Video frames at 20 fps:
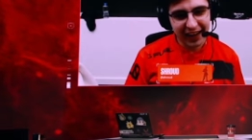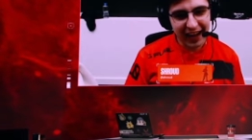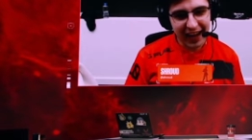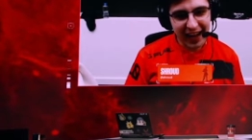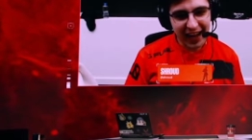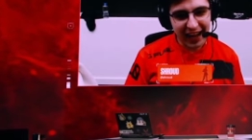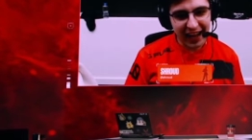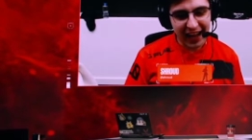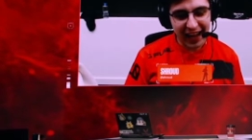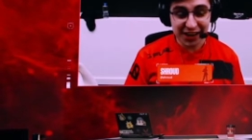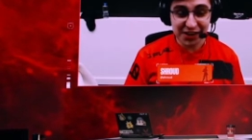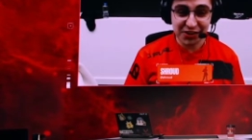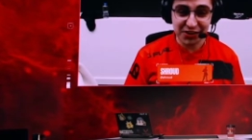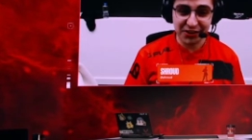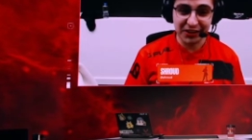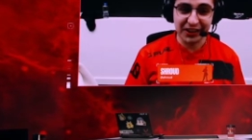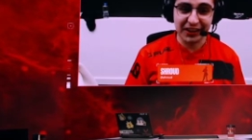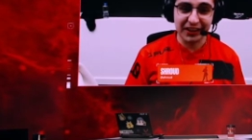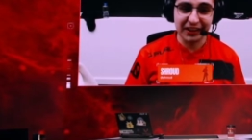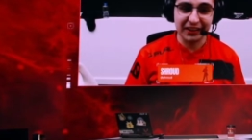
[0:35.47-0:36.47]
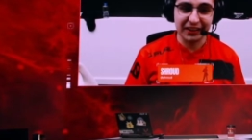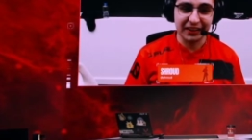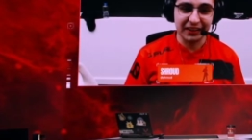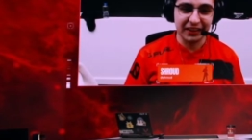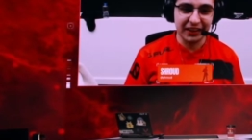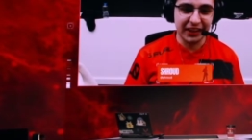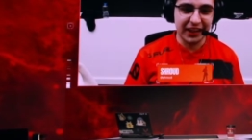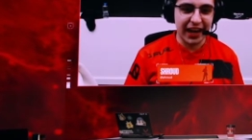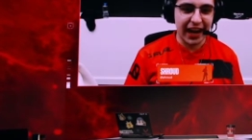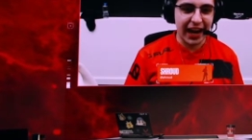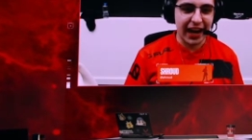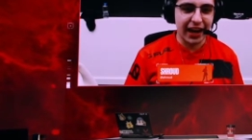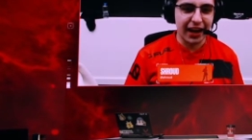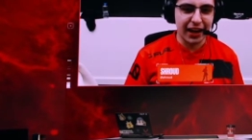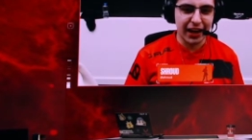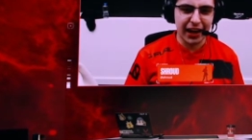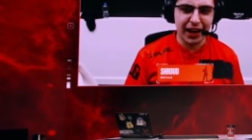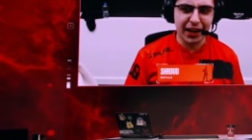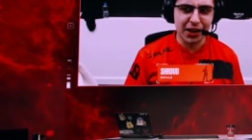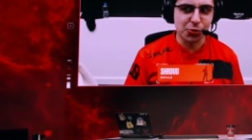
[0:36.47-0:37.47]
Actually, yeah.
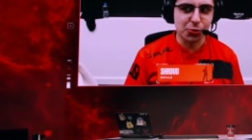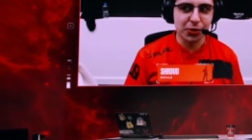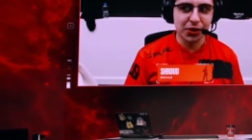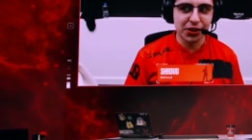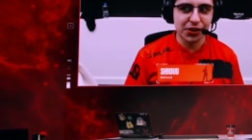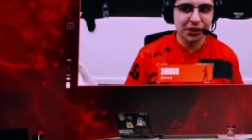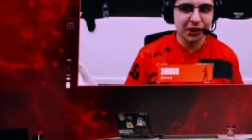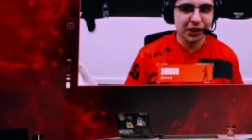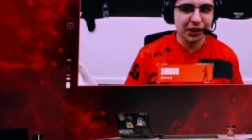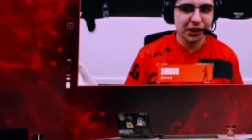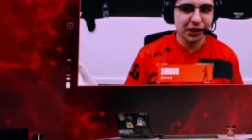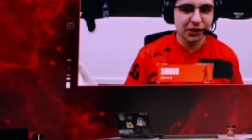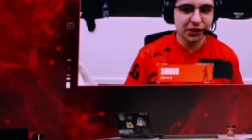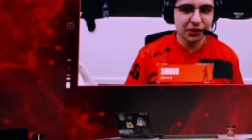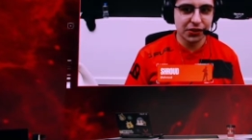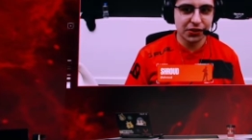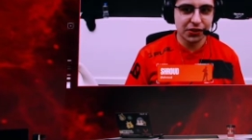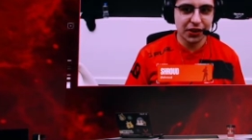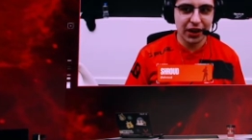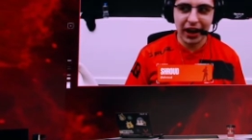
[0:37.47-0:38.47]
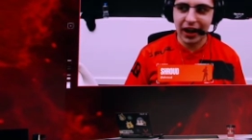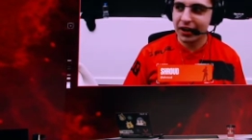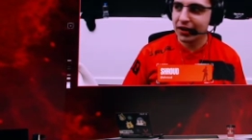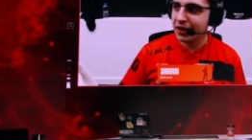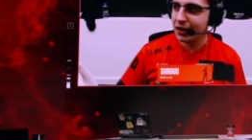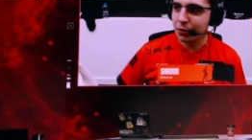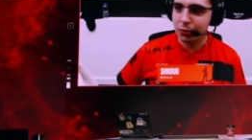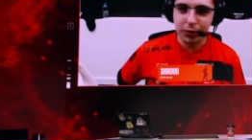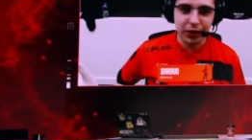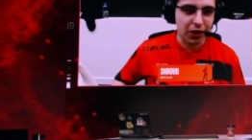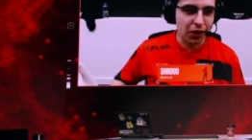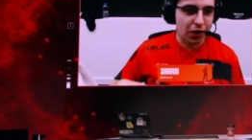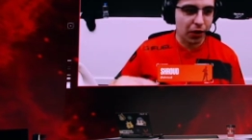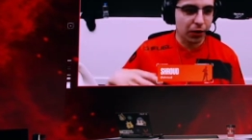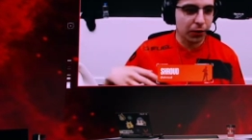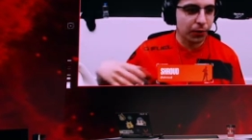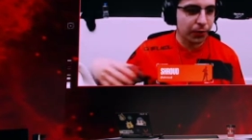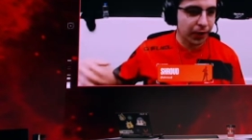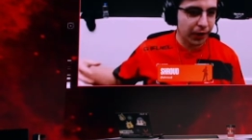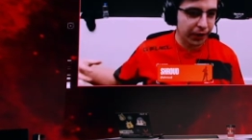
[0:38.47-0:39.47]
And as weird as it is, I think we all
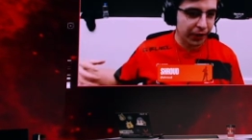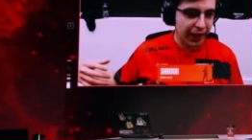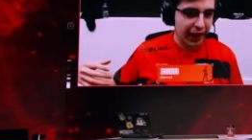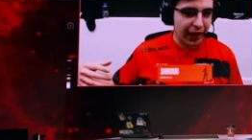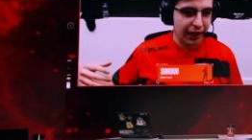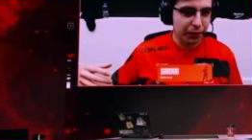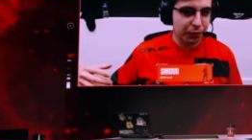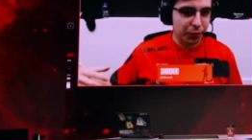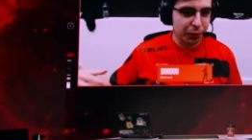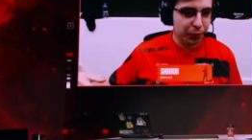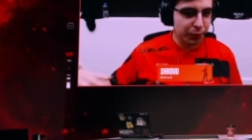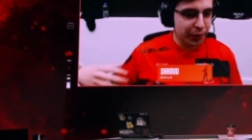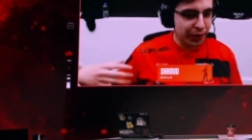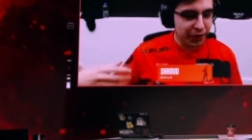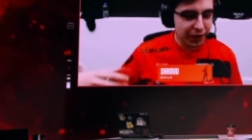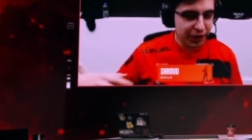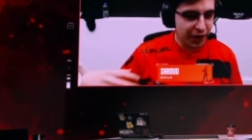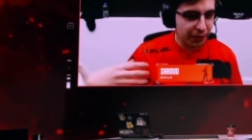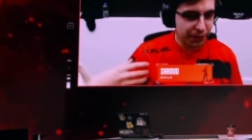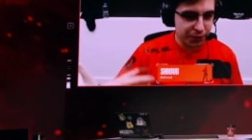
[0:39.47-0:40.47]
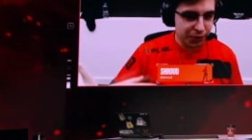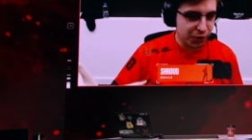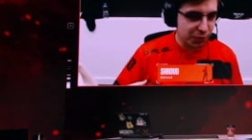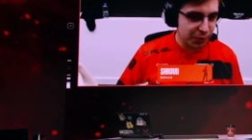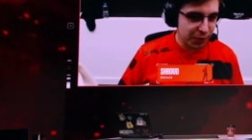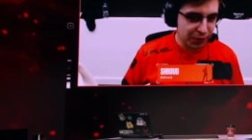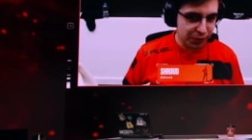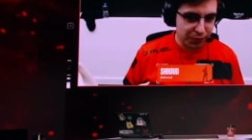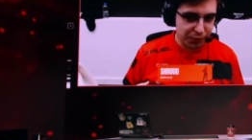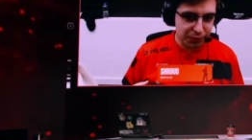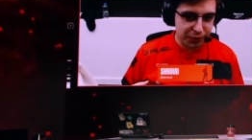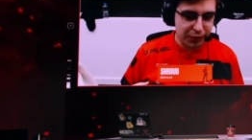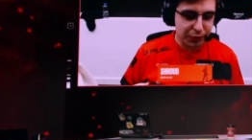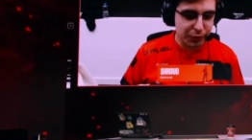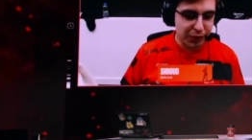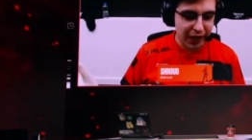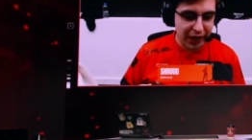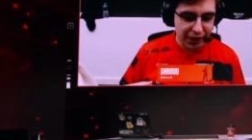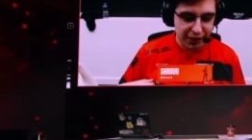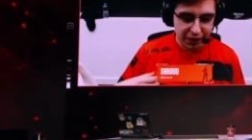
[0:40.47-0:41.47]
felt that. When we went into that first B O three, we
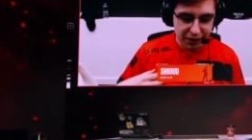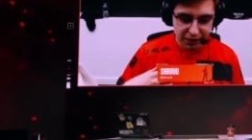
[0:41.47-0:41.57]
had